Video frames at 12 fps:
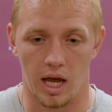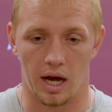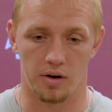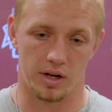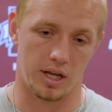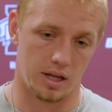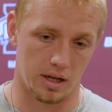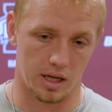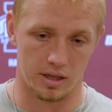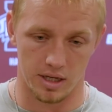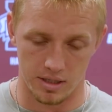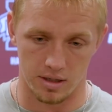Out
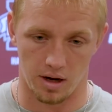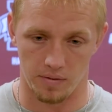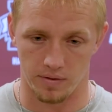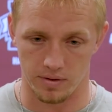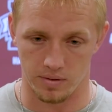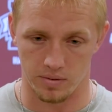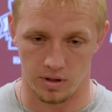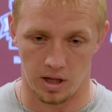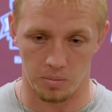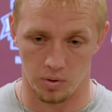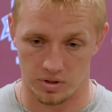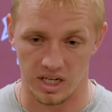in this offense, it was a
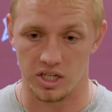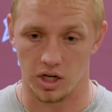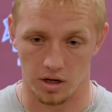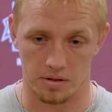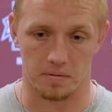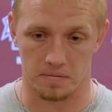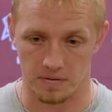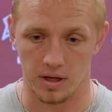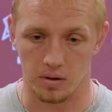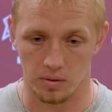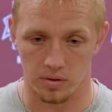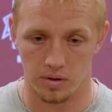lot more teaching on the
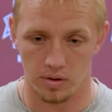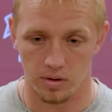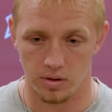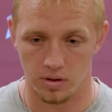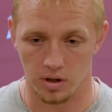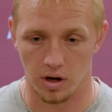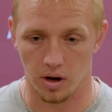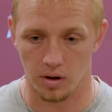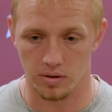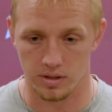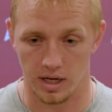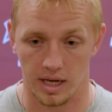field. You know,
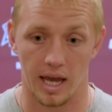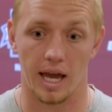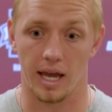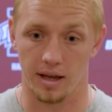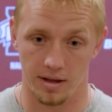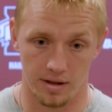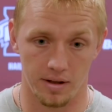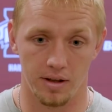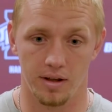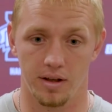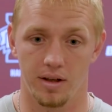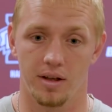it was like, hey,
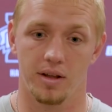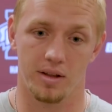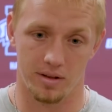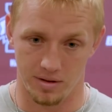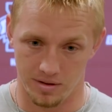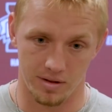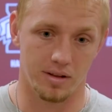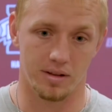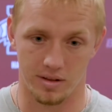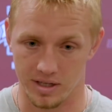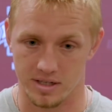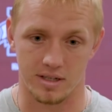
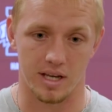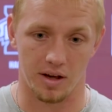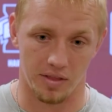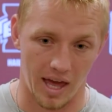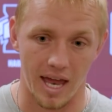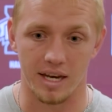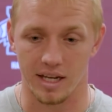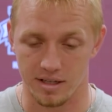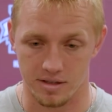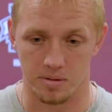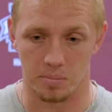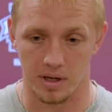this is how that
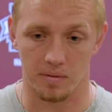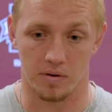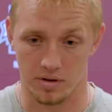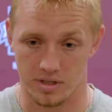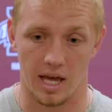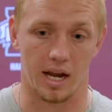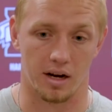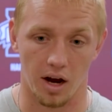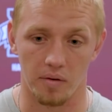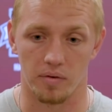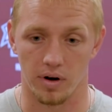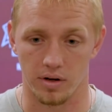needs to be versus that
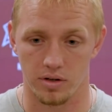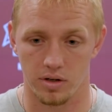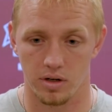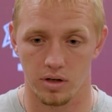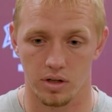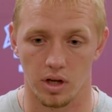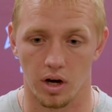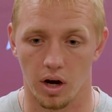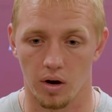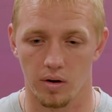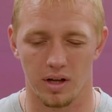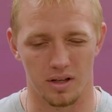coverage. You
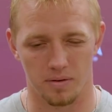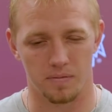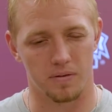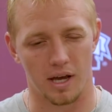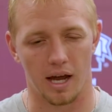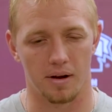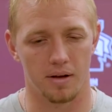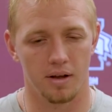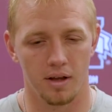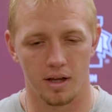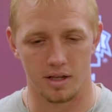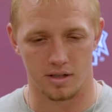know, and kind of
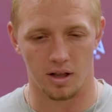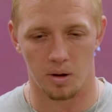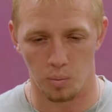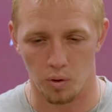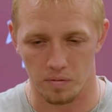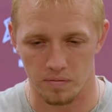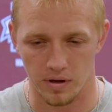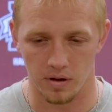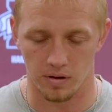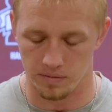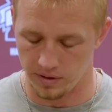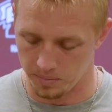it's a lot more
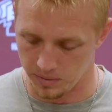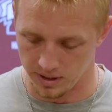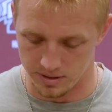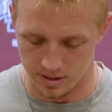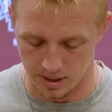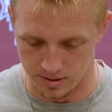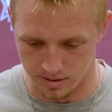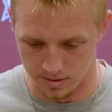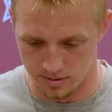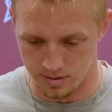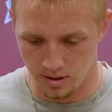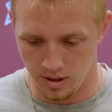feel, if that makes sense.
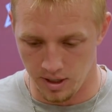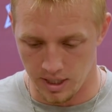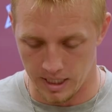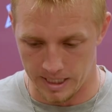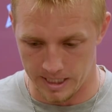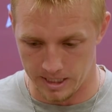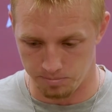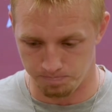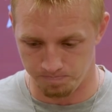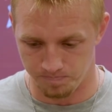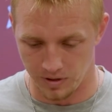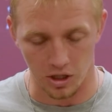It's a
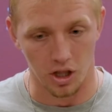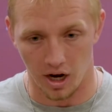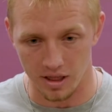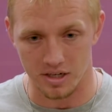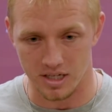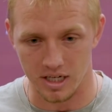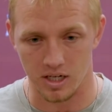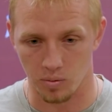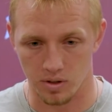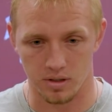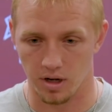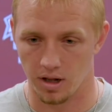lot of the teaching
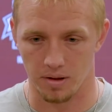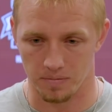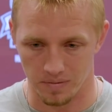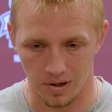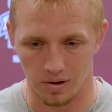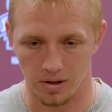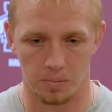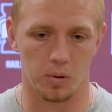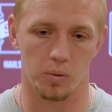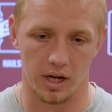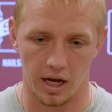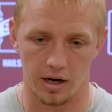was done on the field. I
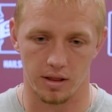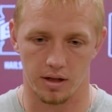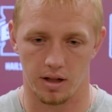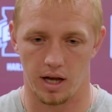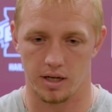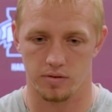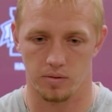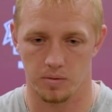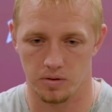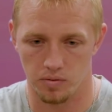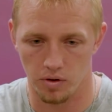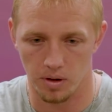mean, we got in the classroom
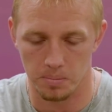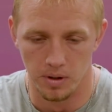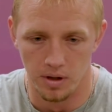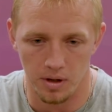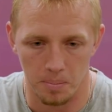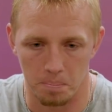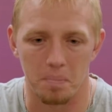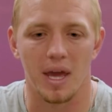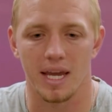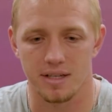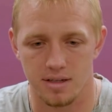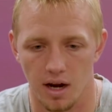and drew up
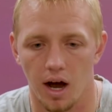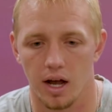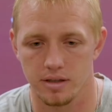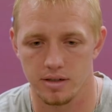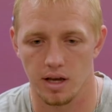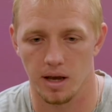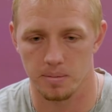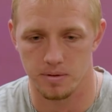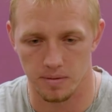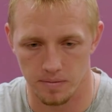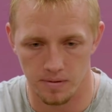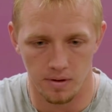base concepts
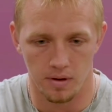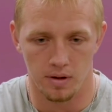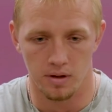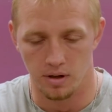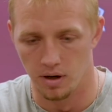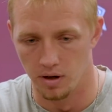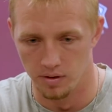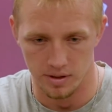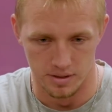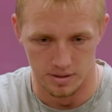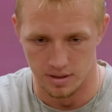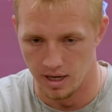of, you know,
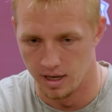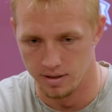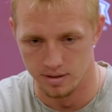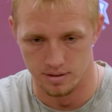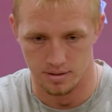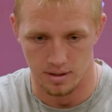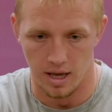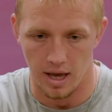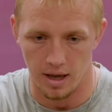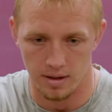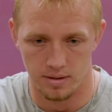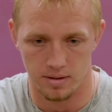this is that, this is
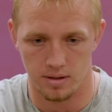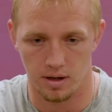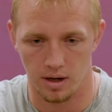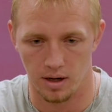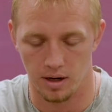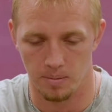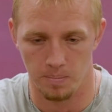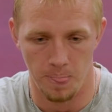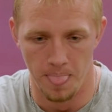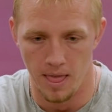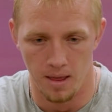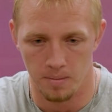that.
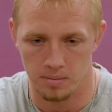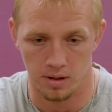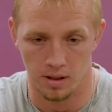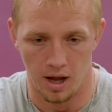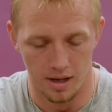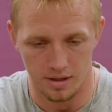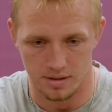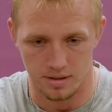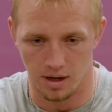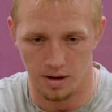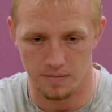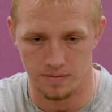But a lot of the
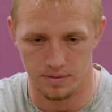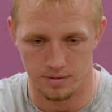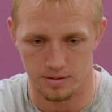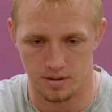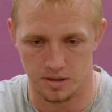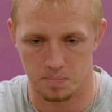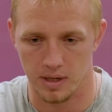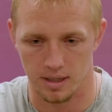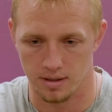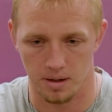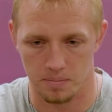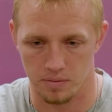stuff is just
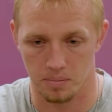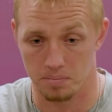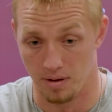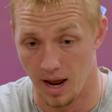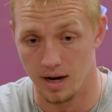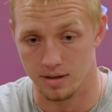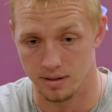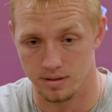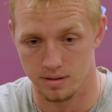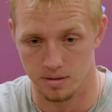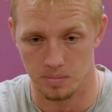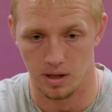picked up through practice,
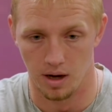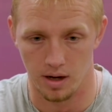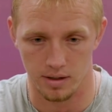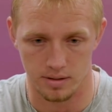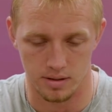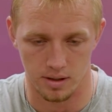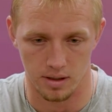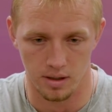to be honest.